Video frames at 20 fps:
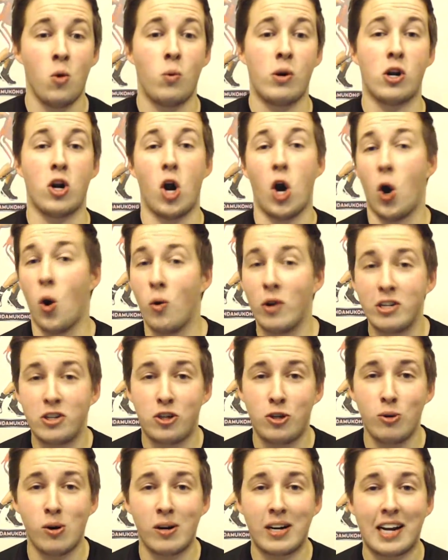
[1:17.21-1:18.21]
We were
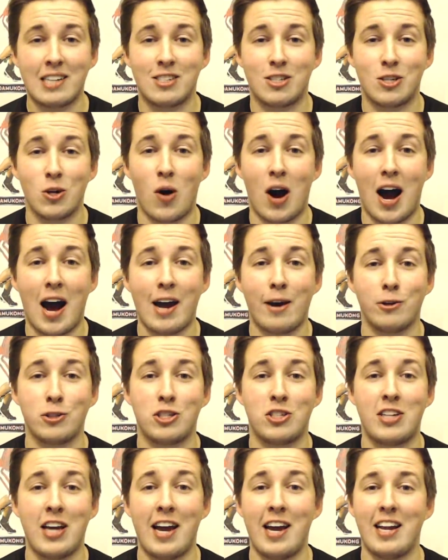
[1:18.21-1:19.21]
0-2 against Ohio
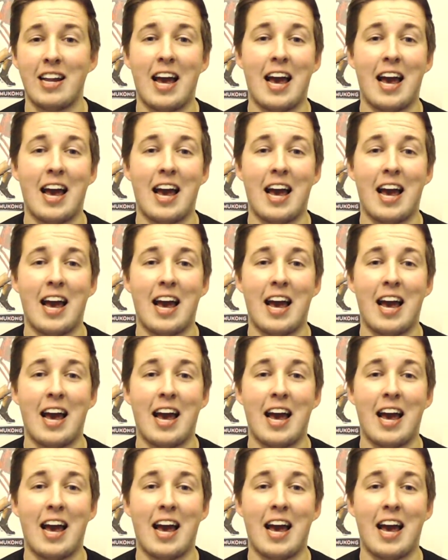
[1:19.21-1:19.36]
State,